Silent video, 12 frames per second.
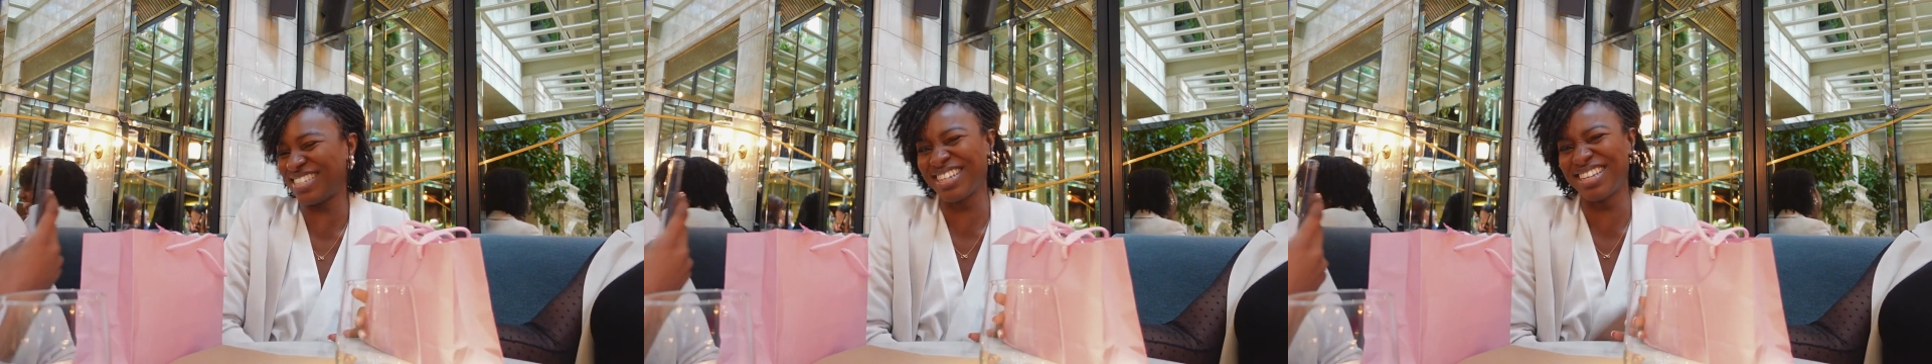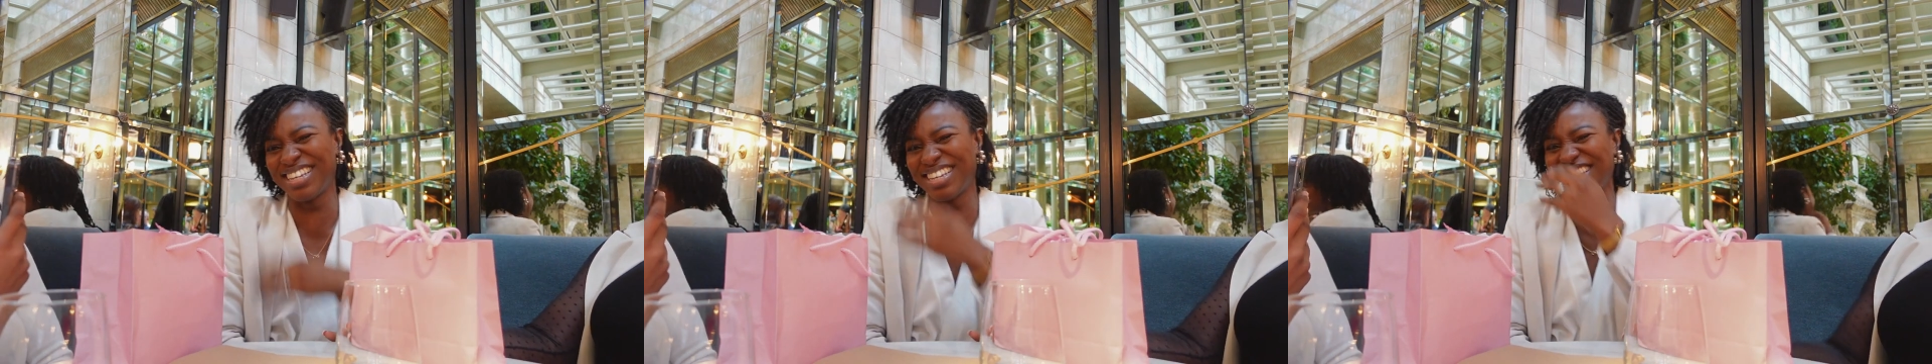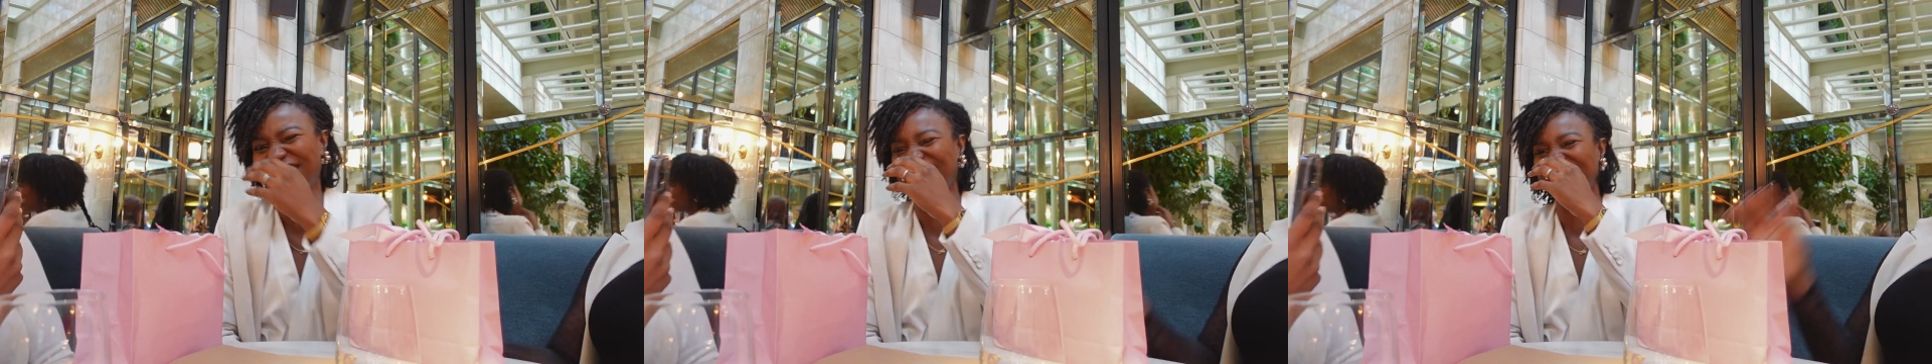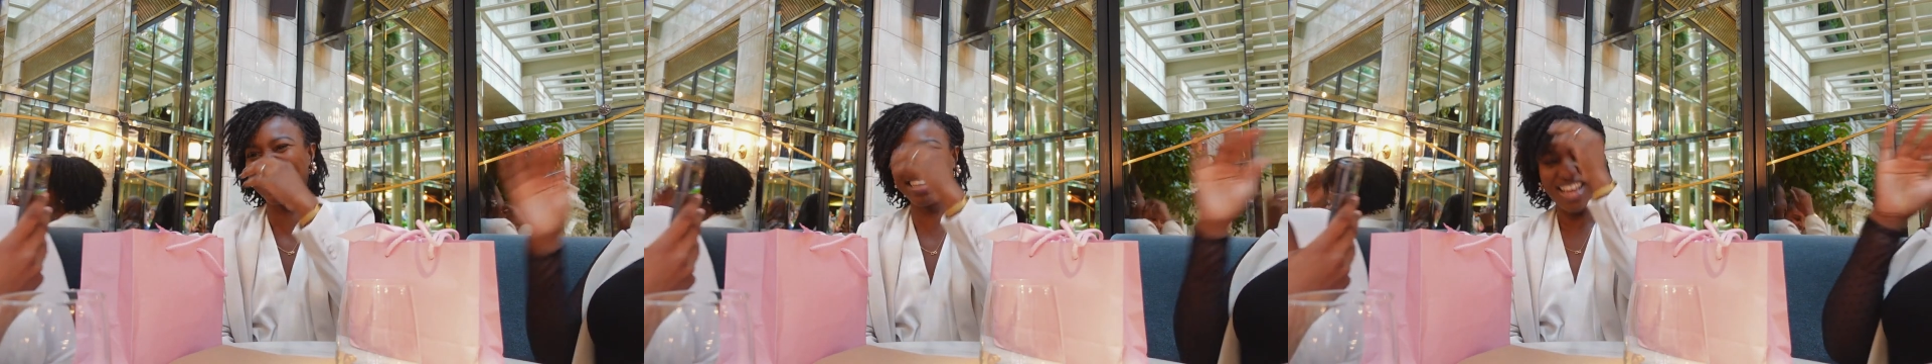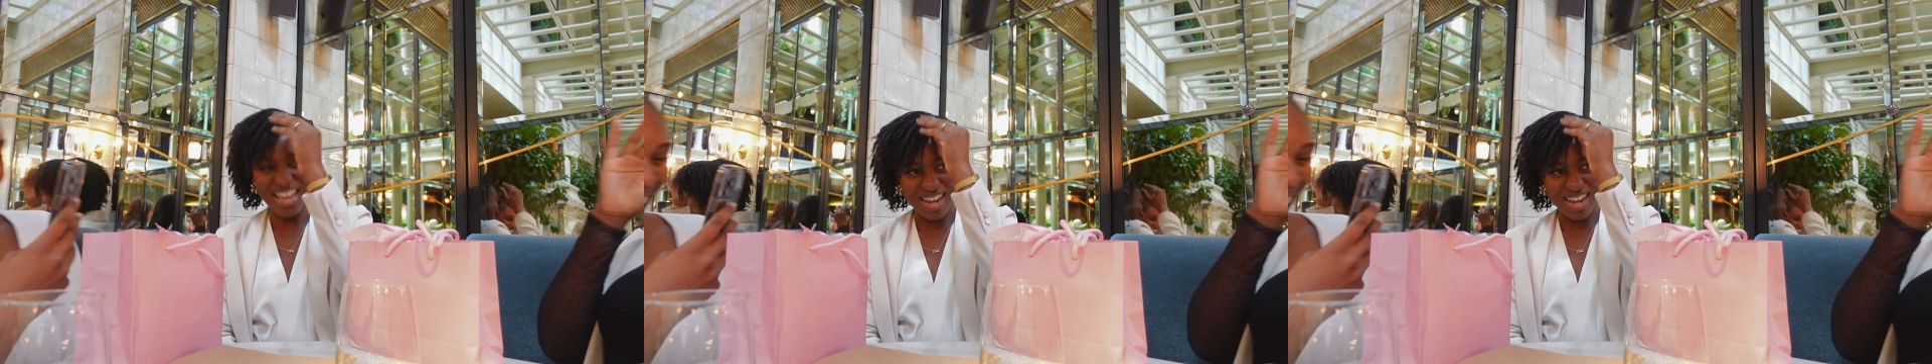You give me